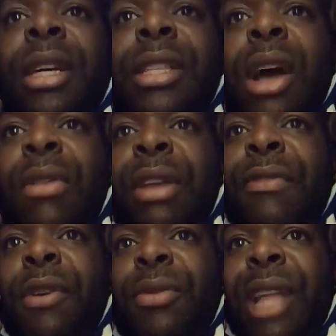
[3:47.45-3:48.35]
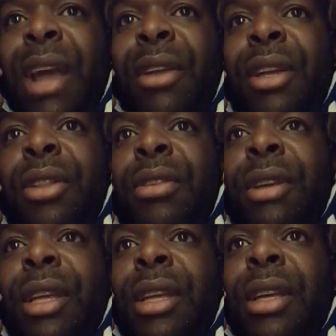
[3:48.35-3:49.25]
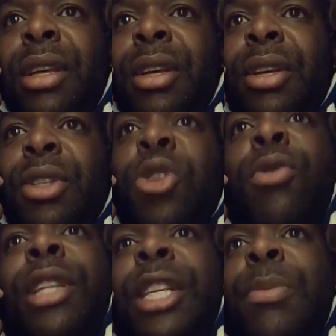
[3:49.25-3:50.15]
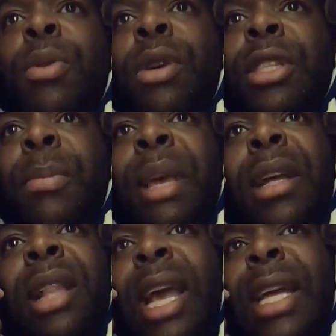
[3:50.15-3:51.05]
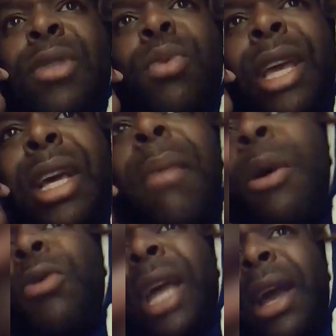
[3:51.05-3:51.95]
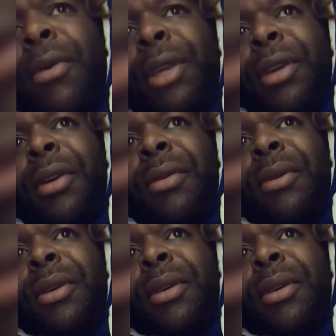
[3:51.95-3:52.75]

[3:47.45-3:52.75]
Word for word: Because all these folks down here looking. Two of these boys I'm in class with. Come on down here.